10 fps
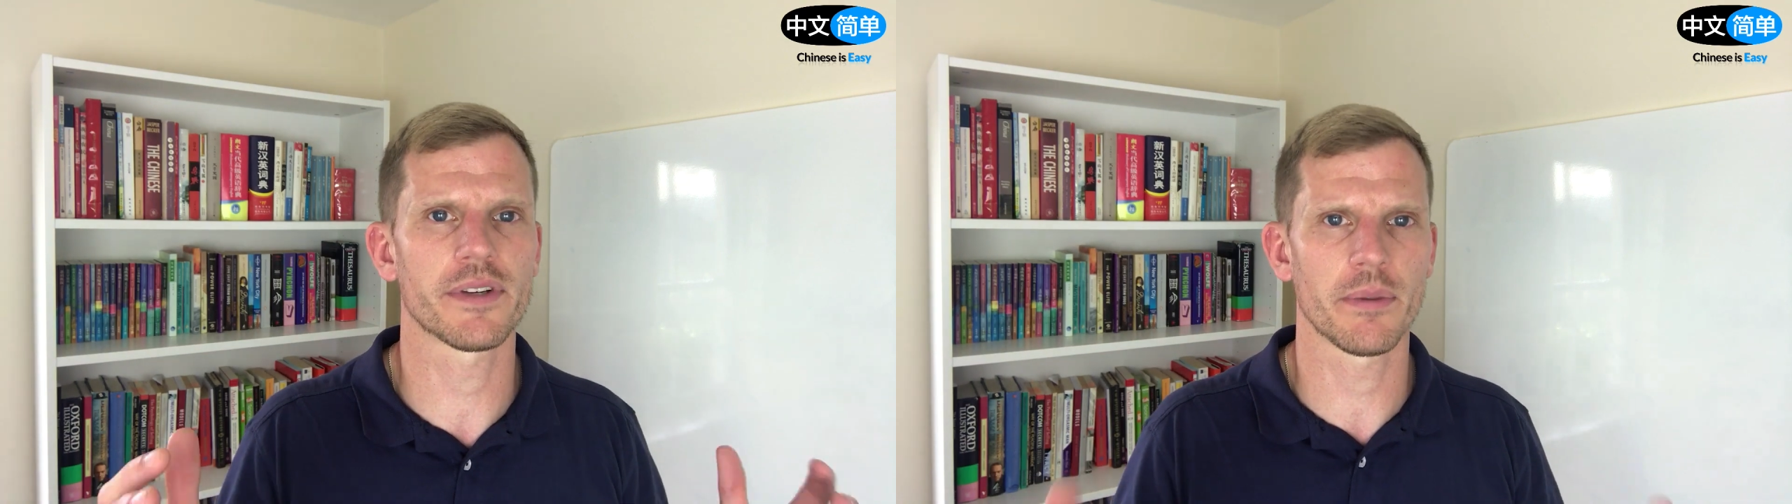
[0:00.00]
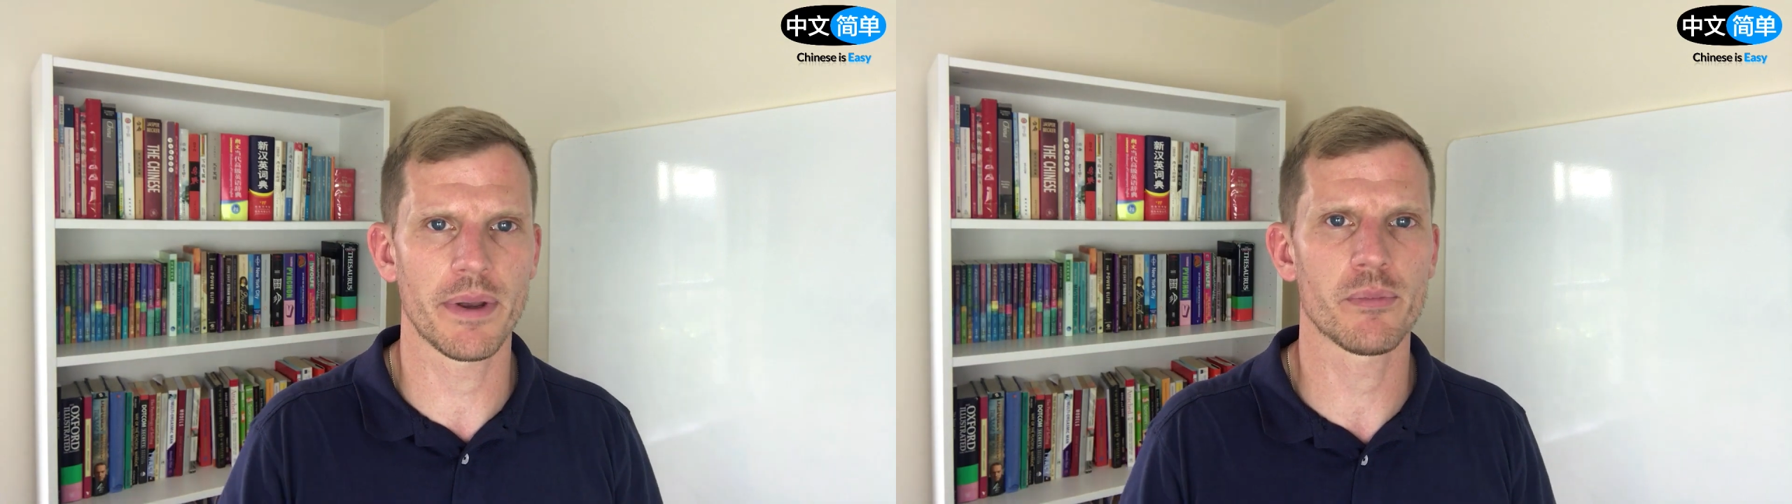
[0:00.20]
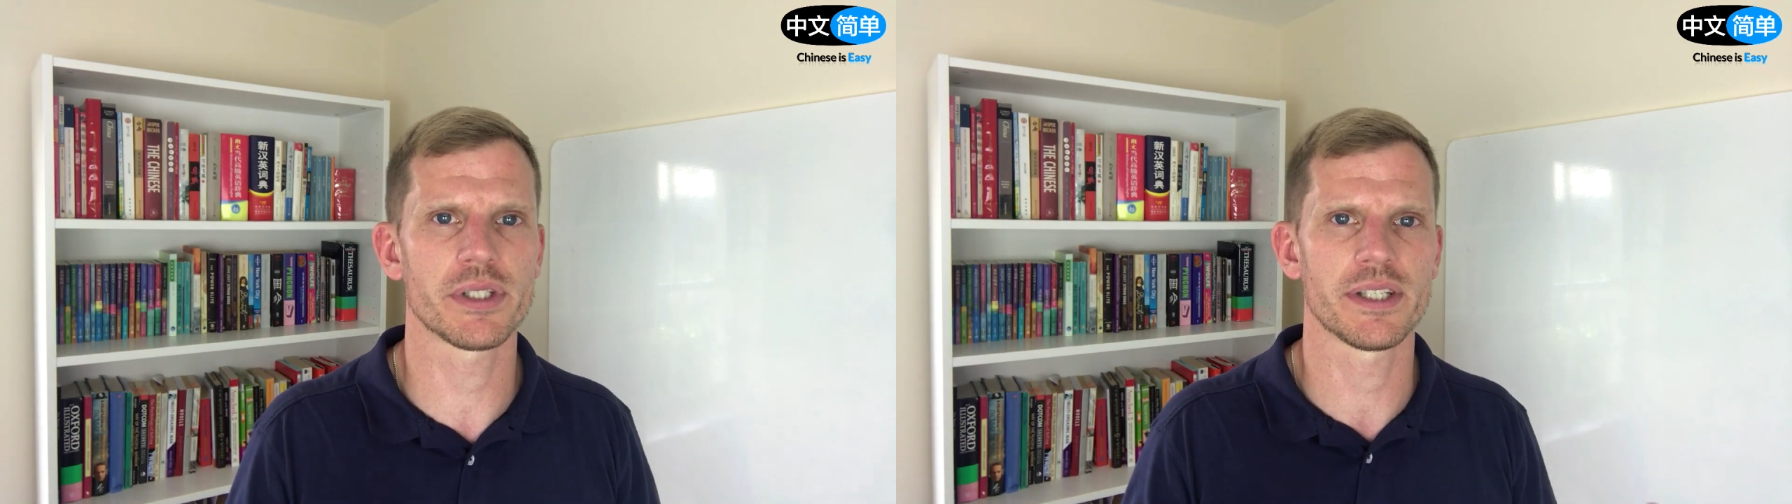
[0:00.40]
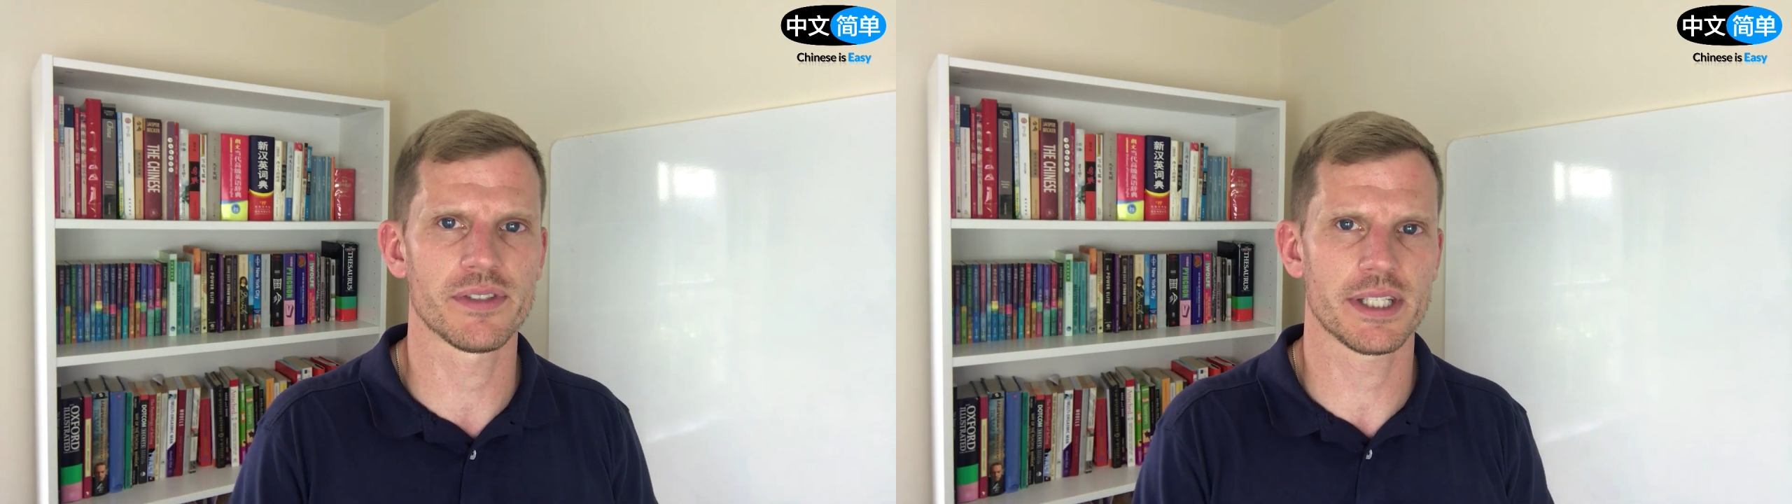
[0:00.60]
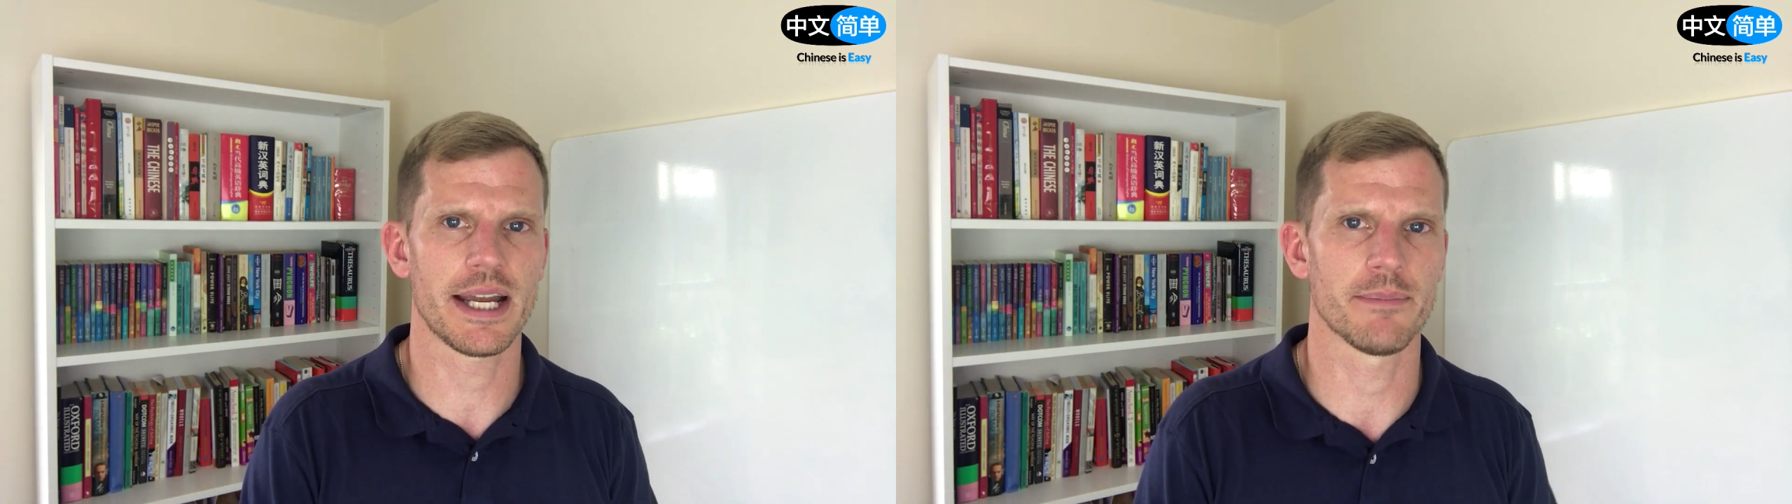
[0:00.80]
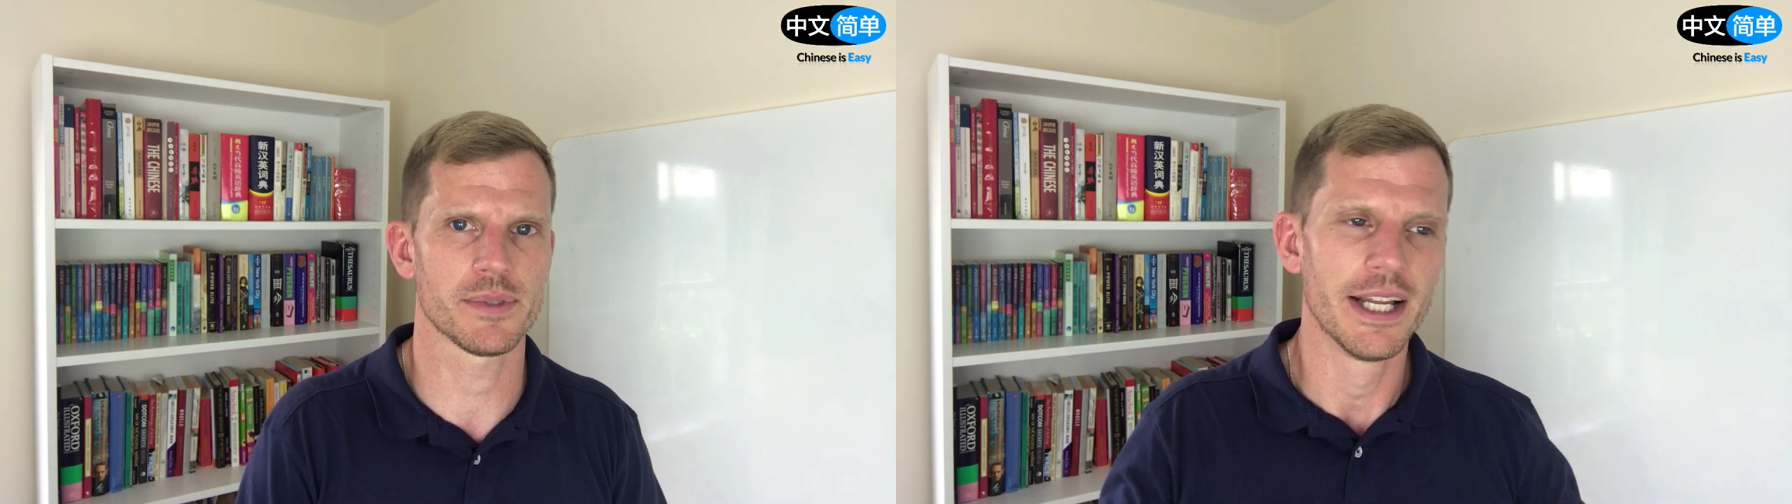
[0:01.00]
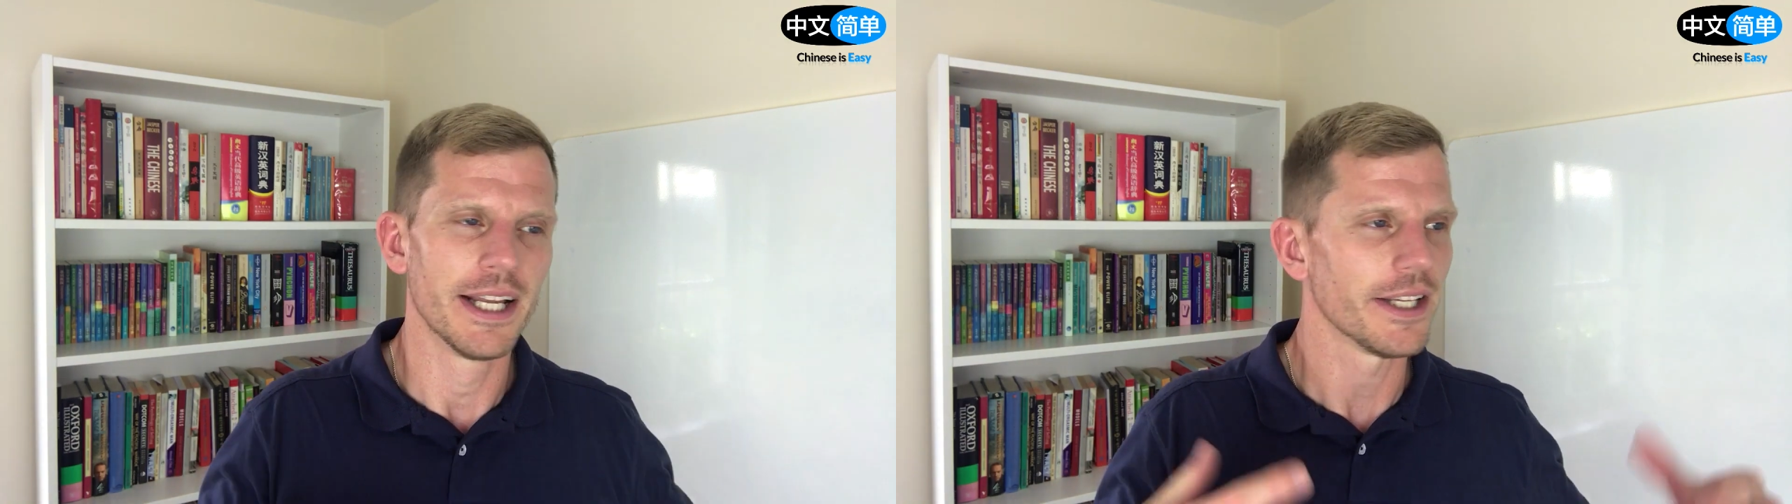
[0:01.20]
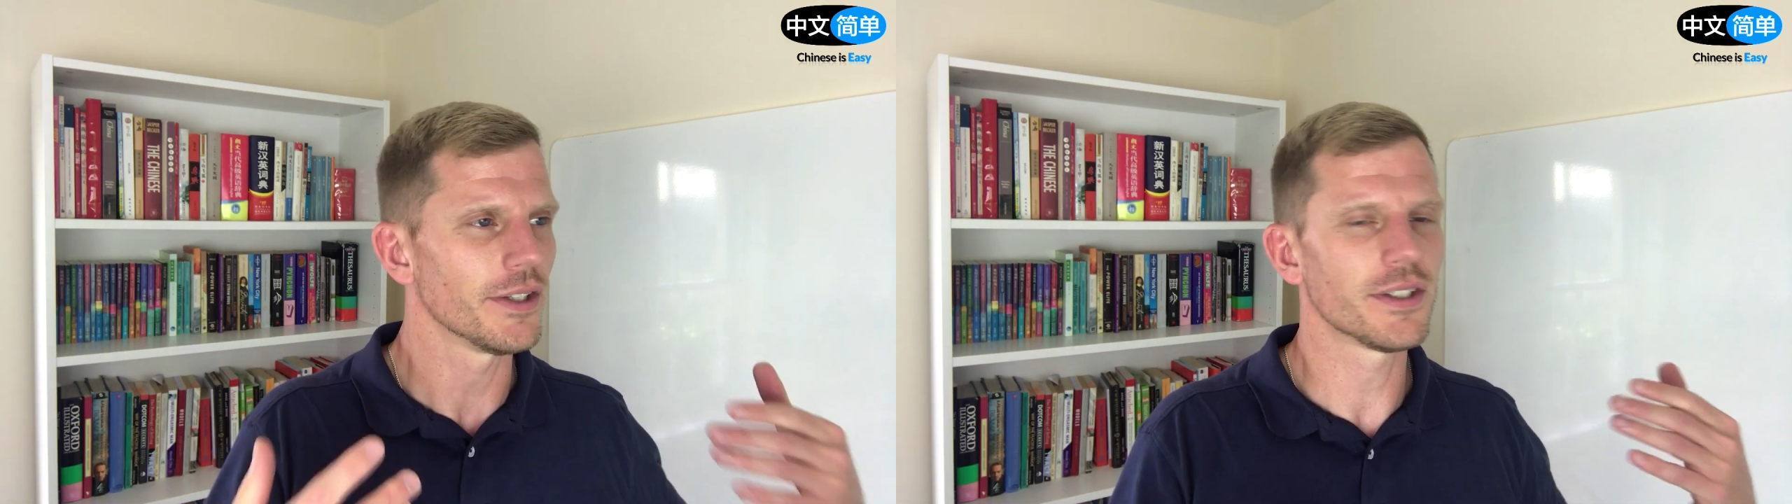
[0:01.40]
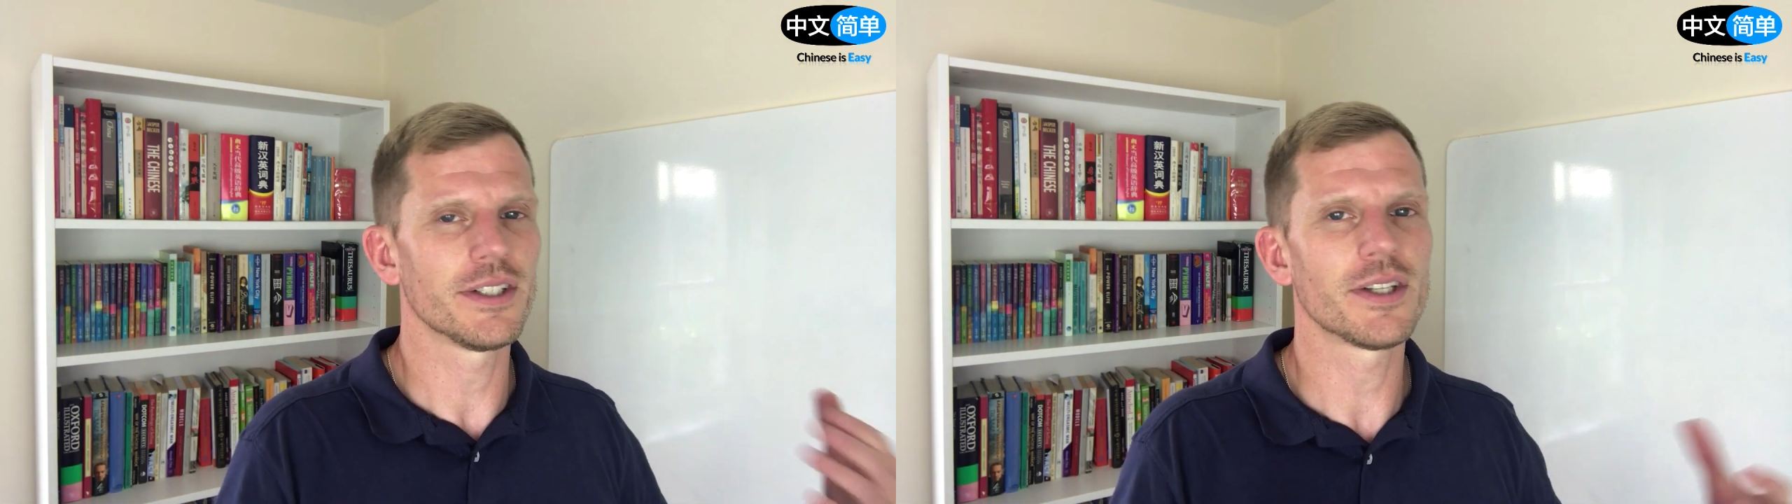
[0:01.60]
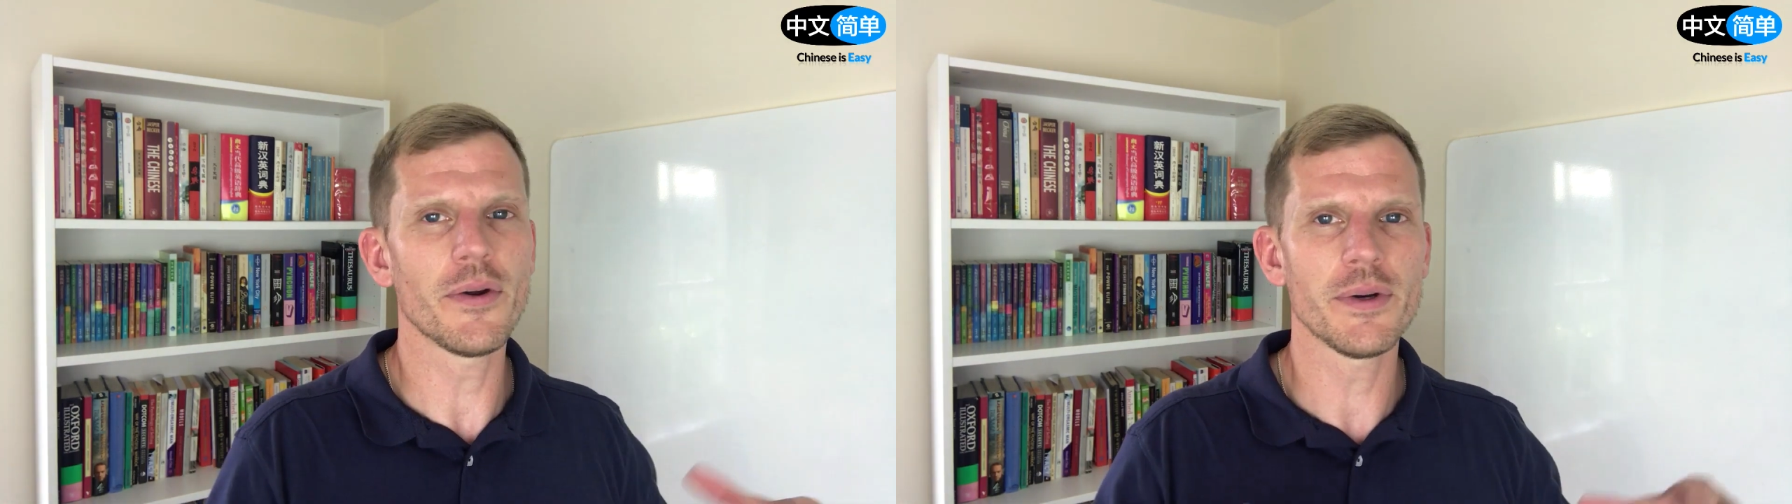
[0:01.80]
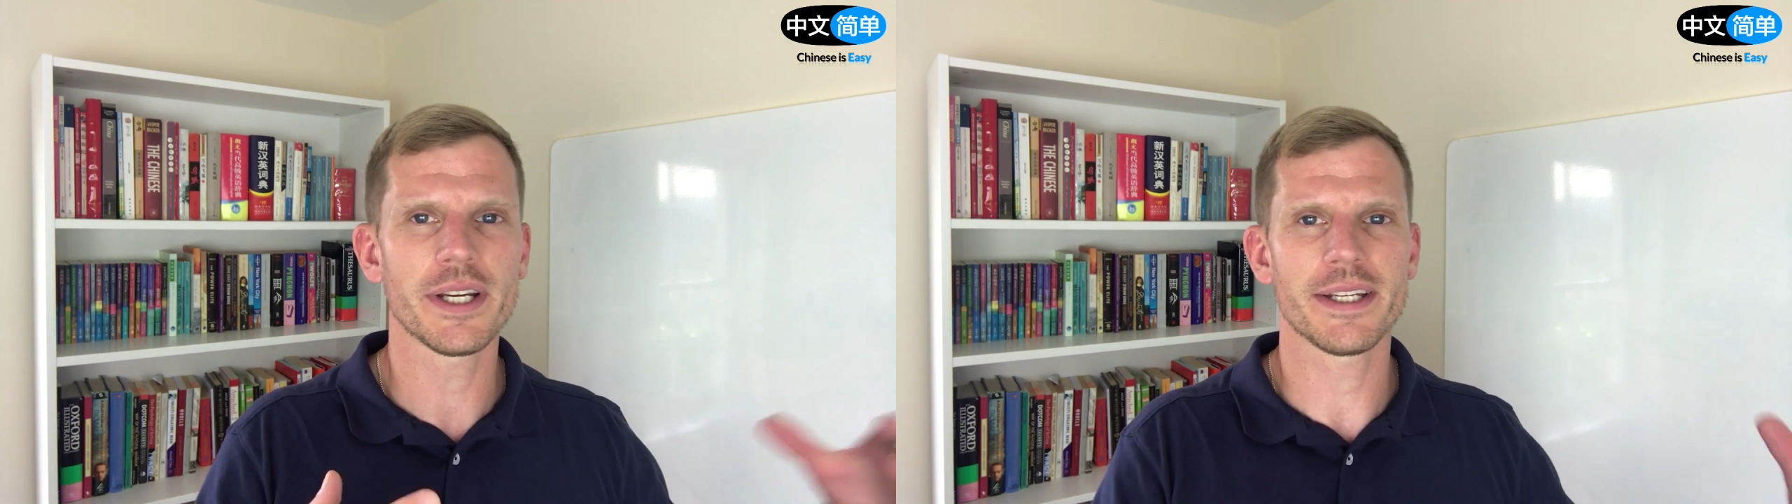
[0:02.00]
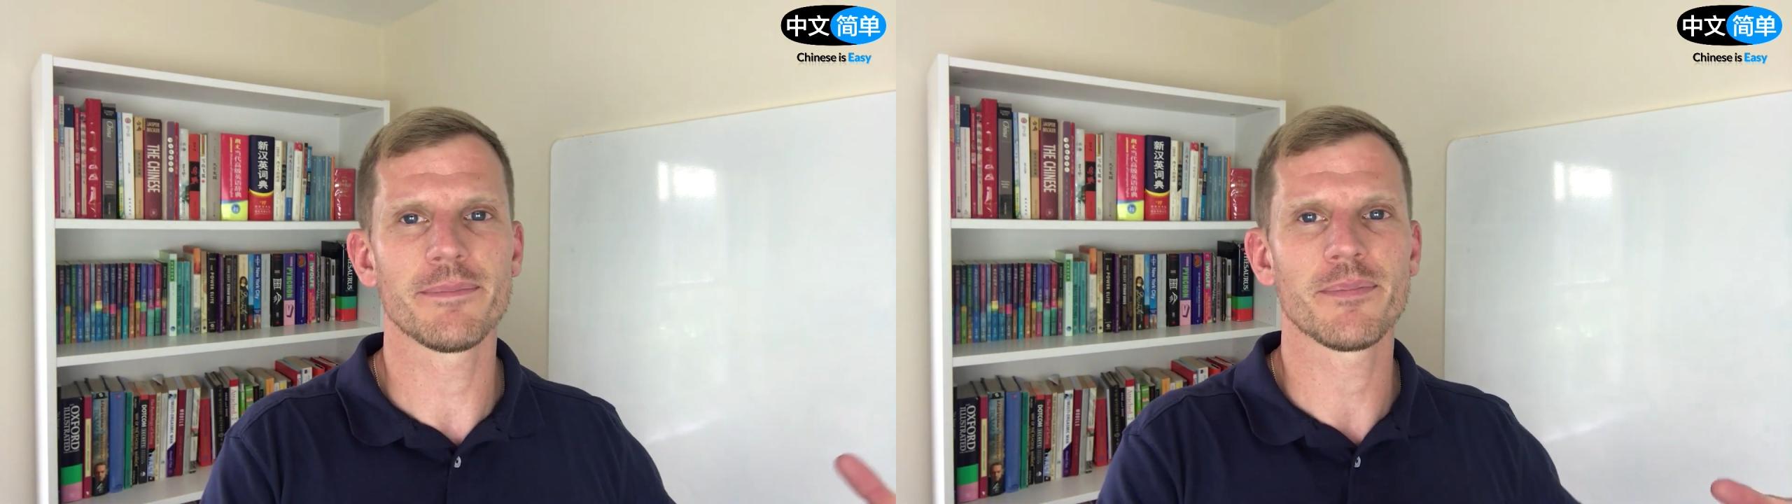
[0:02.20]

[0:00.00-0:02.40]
commemorative stamps. You don't